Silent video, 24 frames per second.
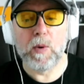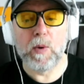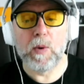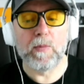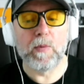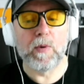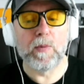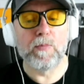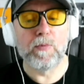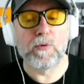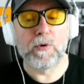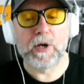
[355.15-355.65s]
we
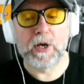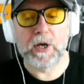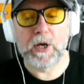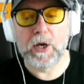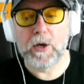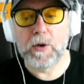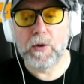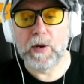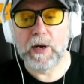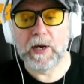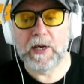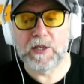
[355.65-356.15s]
would
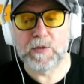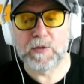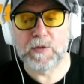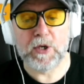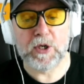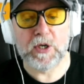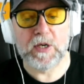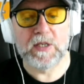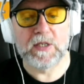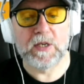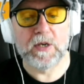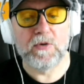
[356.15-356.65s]
procure a
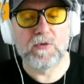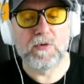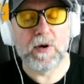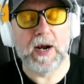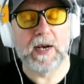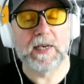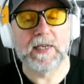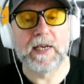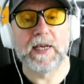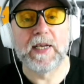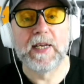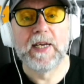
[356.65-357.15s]
specialist
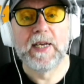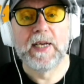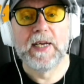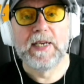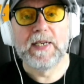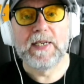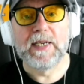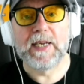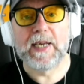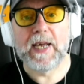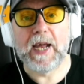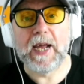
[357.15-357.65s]
contractor
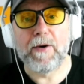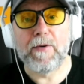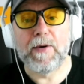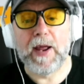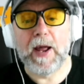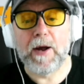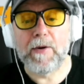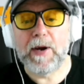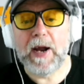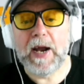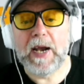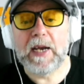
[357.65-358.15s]
to
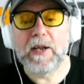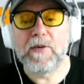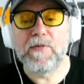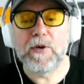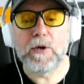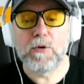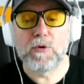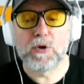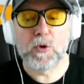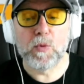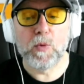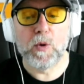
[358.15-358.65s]
carry out any
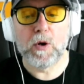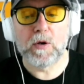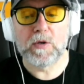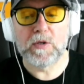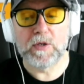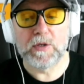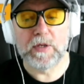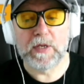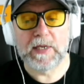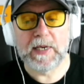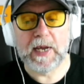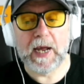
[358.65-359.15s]
future
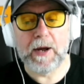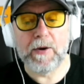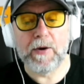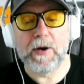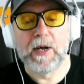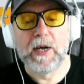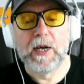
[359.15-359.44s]
works on the tower